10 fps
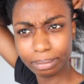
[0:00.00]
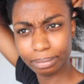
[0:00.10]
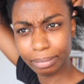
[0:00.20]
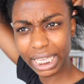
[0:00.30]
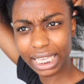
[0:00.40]

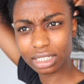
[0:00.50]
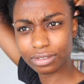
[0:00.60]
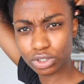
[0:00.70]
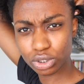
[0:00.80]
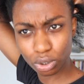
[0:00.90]
make it
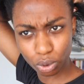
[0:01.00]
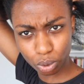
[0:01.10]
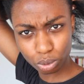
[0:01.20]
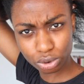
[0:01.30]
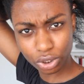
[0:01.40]

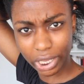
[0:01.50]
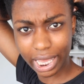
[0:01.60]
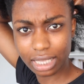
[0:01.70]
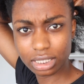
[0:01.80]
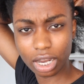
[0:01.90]
slow so you
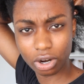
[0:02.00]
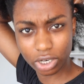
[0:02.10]
guys can